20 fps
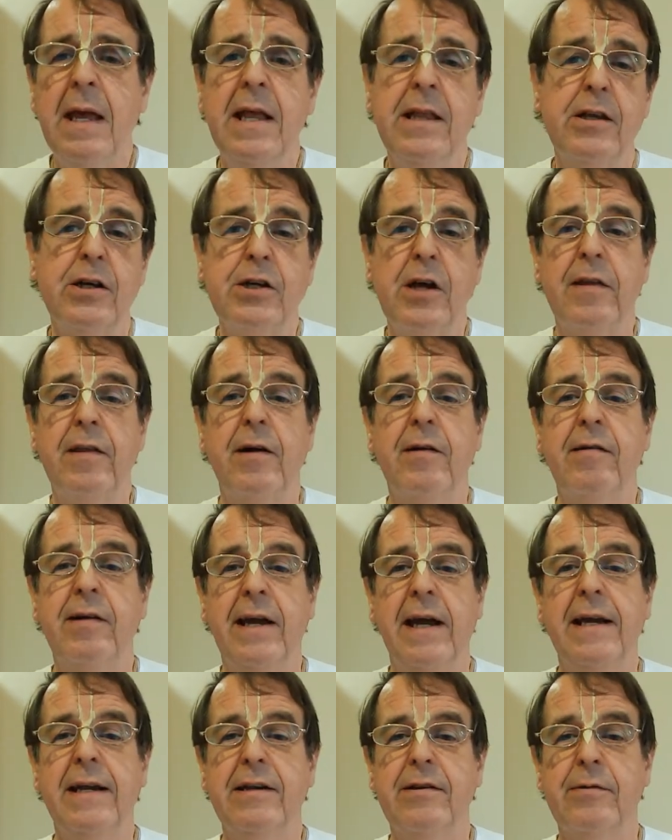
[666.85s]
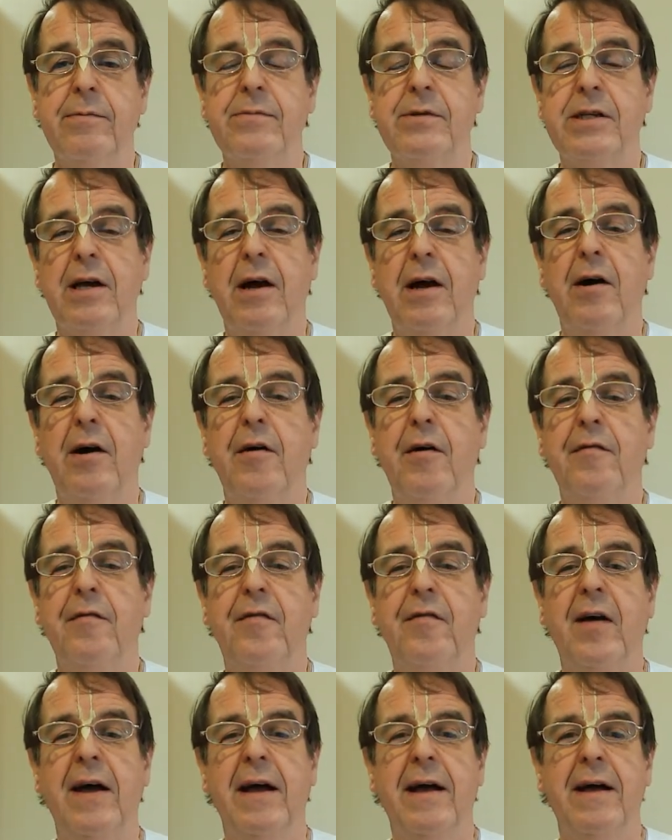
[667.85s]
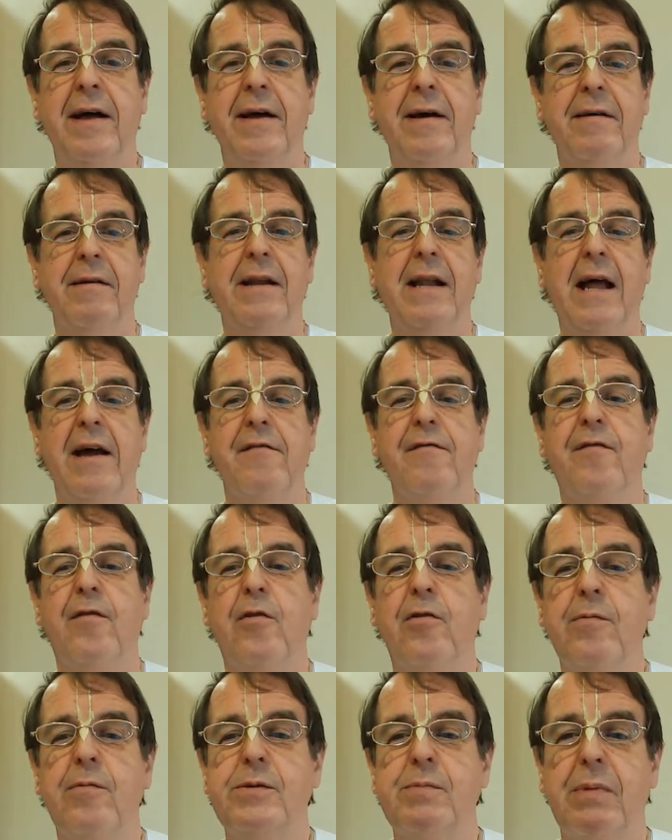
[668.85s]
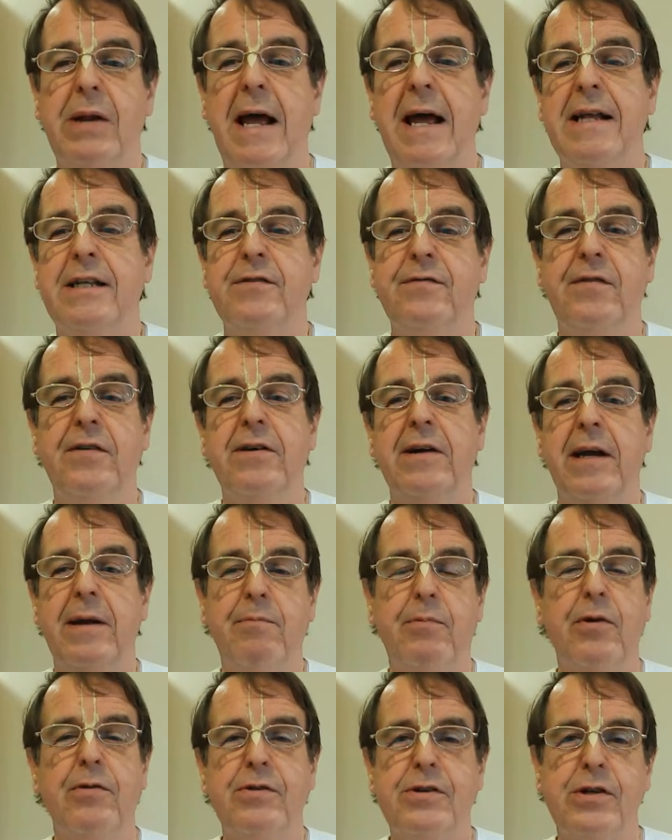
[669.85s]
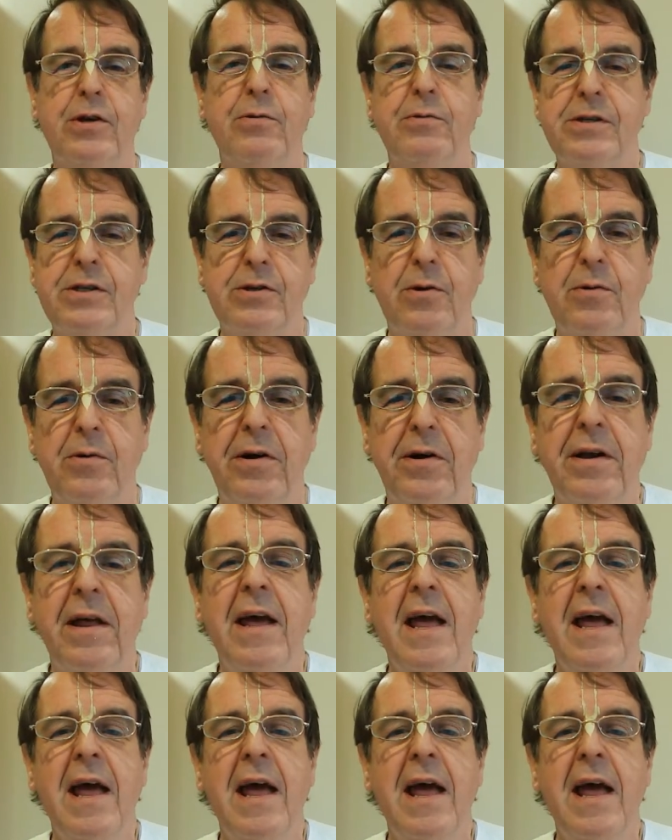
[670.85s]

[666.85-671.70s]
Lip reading: There's other kingdoms of life forms, plants, fungi, protozoa, and so on.